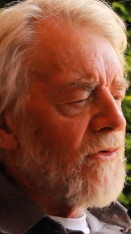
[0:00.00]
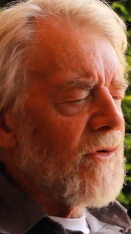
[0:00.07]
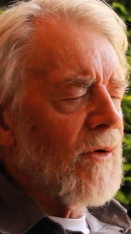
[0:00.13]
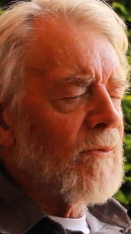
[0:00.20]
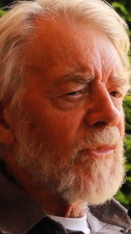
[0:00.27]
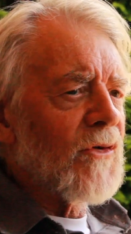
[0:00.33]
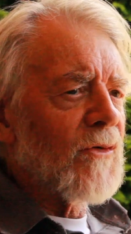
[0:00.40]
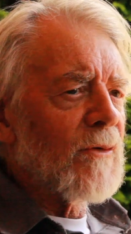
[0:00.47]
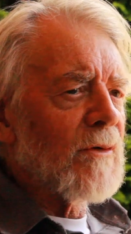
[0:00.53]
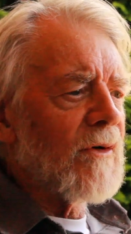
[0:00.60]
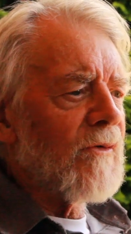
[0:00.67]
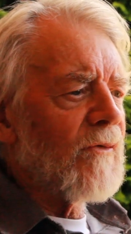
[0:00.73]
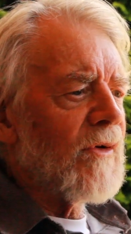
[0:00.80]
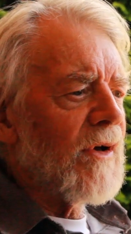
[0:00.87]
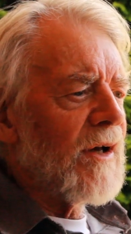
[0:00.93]
some sort
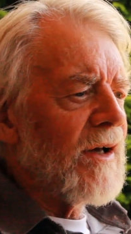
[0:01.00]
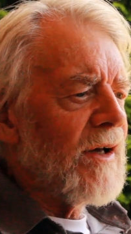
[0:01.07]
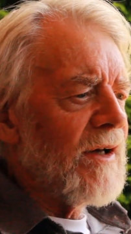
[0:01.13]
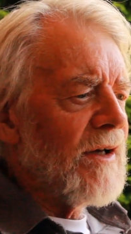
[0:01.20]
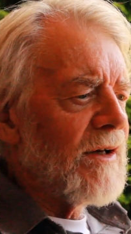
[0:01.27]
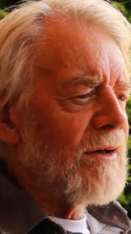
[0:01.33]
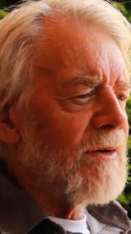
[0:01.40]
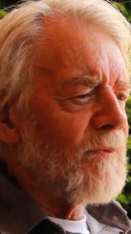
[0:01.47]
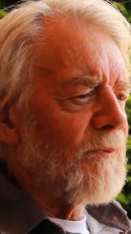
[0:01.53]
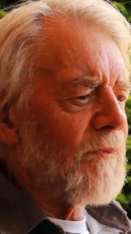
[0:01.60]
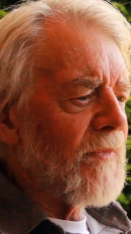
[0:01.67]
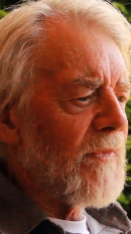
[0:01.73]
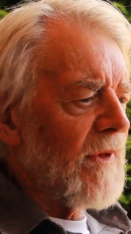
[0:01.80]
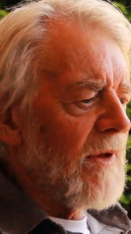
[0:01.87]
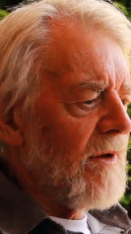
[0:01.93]
of a
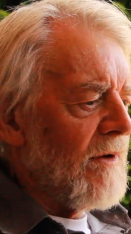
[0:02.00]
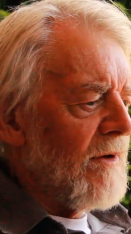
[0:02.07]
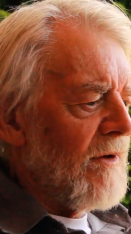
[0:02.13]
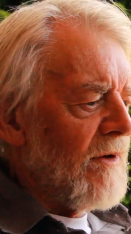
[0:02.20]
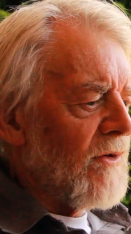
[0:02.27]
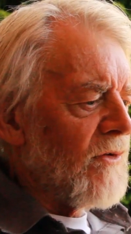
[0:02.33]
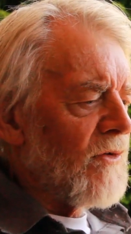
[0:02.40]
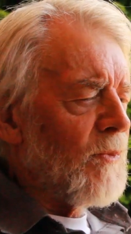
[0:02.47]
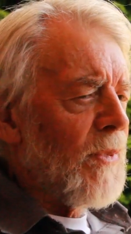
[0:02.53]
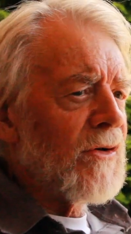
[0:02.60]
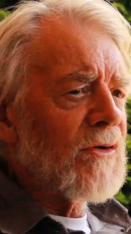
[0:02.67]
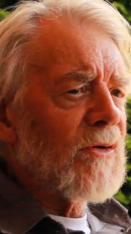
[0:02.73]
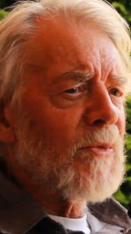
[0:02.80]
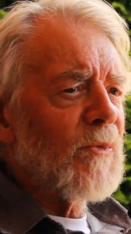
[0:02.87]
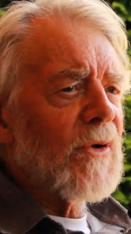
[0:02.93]

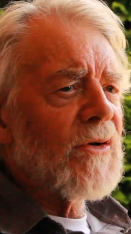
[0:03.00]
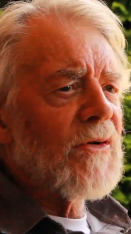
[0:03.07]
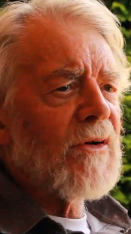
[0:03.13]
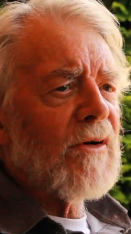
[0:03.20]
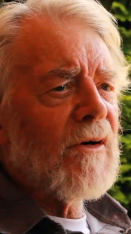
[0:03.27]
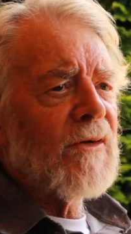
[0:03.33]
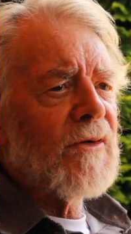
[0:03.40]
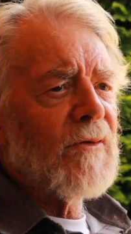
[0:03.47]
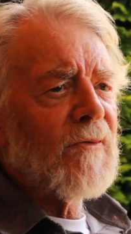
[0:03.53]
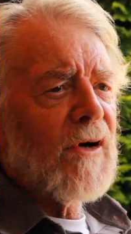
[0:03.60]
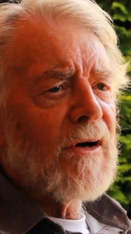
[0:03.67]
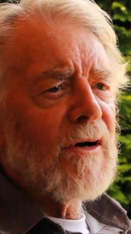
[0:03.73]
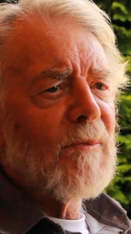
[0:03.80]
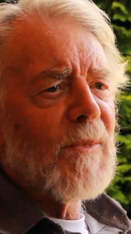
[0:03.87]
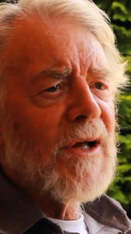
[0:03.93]
spokesman on
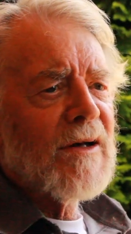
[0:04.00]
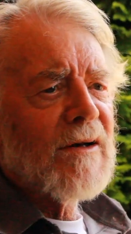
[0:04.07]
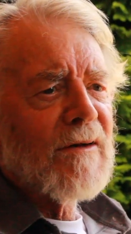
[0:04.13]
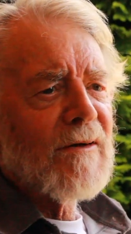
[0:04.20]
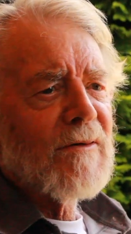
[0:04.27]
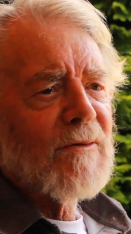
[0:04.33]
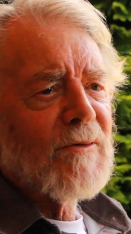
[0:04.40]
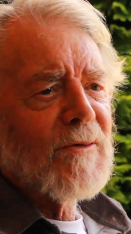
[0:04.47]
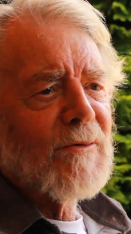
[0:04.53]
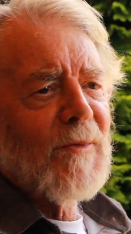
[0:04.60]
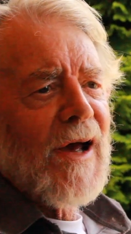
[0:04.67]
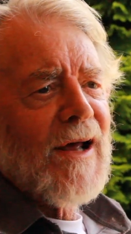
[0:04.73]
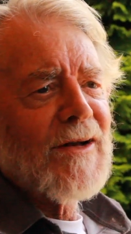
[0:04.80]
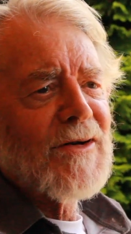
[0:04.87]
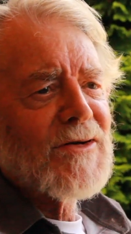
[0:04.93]
environmental
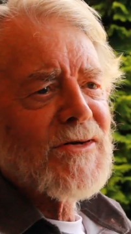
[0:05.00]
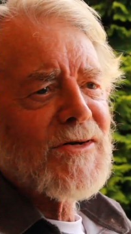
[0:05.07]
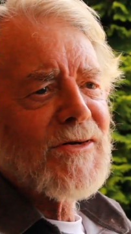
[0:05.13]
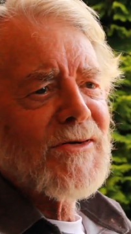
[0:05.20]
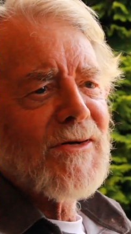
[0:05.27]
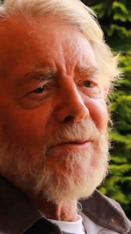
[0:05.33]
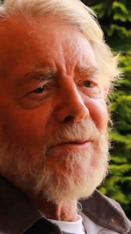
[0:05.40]
matters